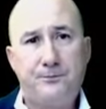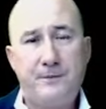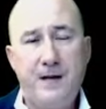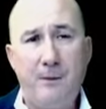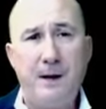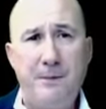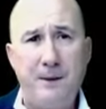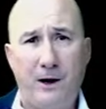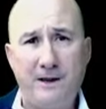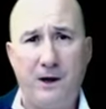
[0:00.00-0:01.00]
How many
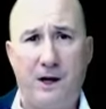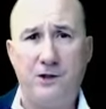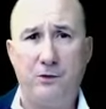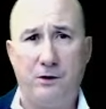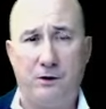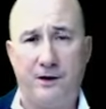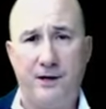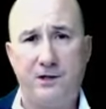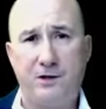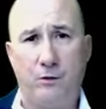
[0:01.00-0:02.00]
people I talk to on
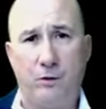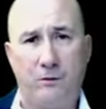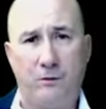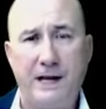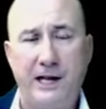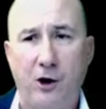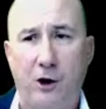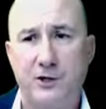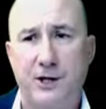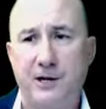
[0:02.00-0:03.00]
these weekly
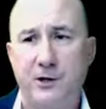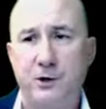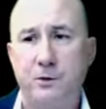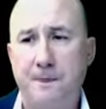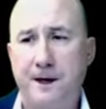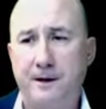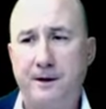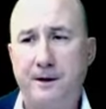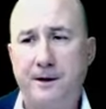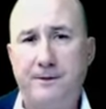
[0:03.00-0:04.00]
calls that I do
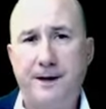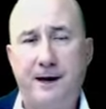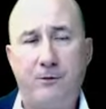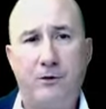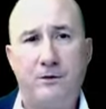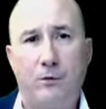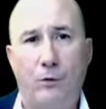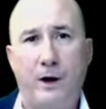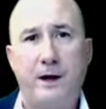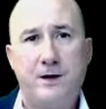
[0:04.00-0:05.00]
that
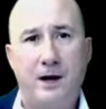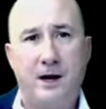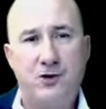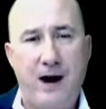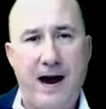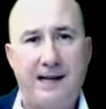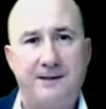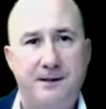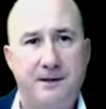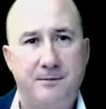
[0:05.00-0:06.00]
want to
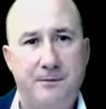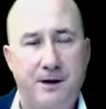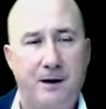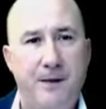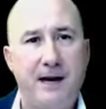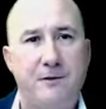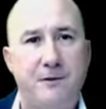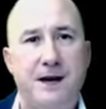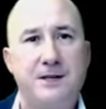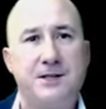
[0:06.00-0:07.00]
attract,
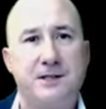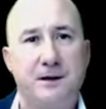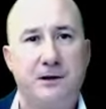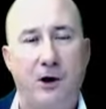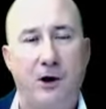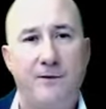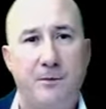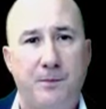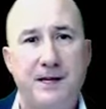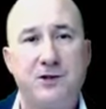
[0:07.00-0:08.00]
manifest, law of
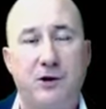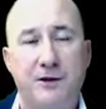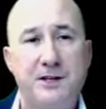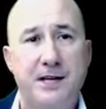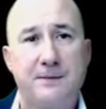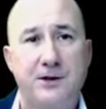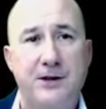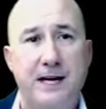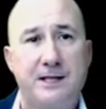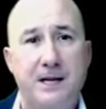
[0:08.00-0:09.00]
abundance, all these types of
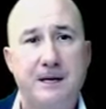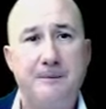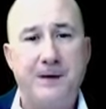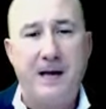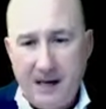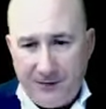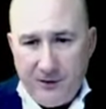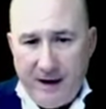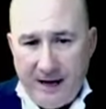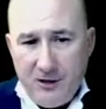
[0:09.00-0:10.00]
things, and yet their
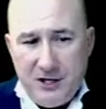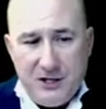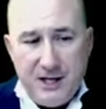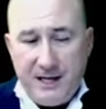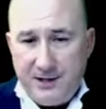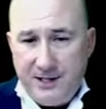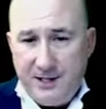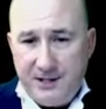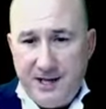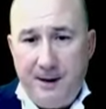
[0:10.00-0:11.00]
energy is this
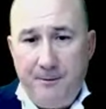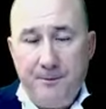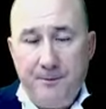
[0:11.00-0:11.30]
is them.